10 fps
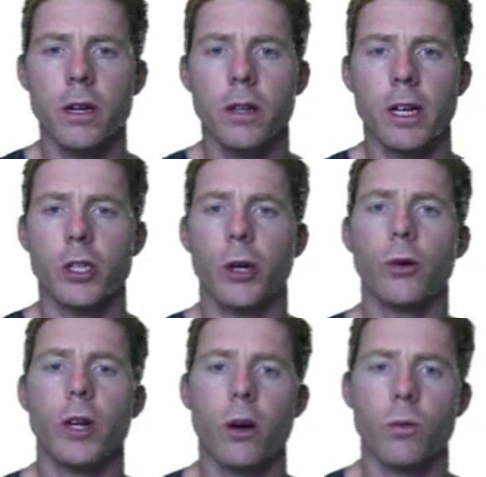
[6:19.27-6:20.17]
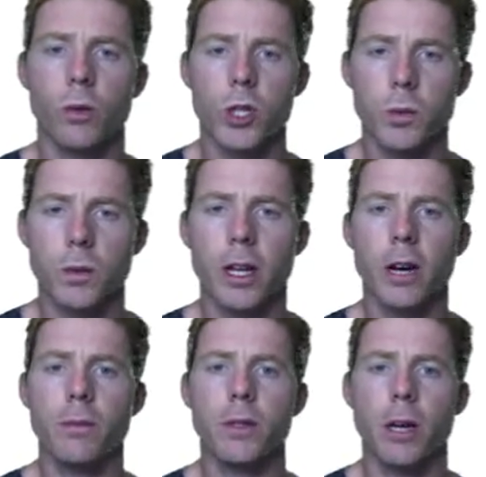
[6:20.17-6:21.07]
That total current would split
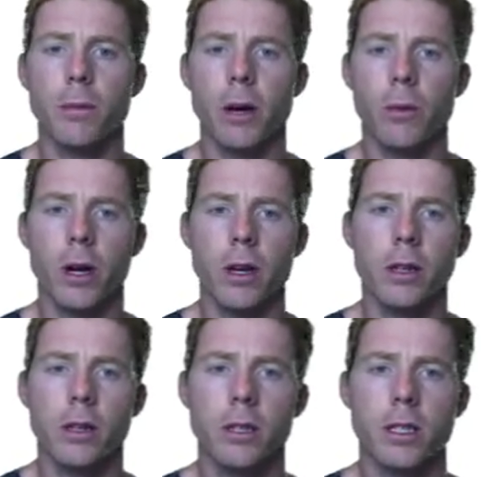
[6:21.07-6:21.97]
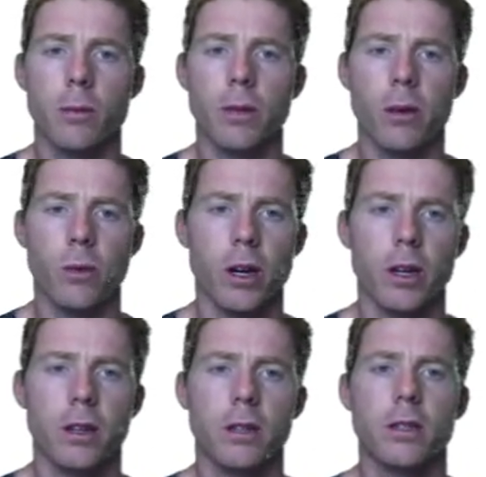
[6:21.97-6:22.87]
up, some that way, some that
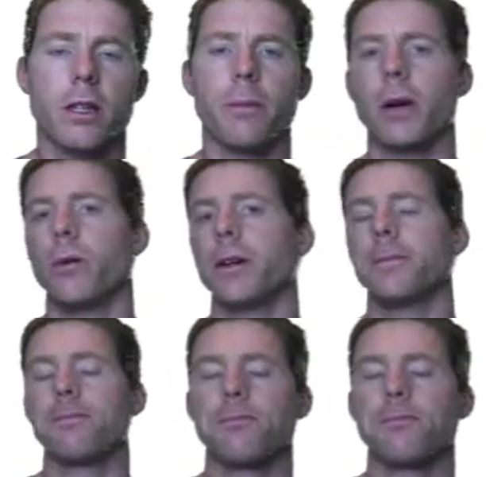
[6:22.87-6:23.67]
way, some that way.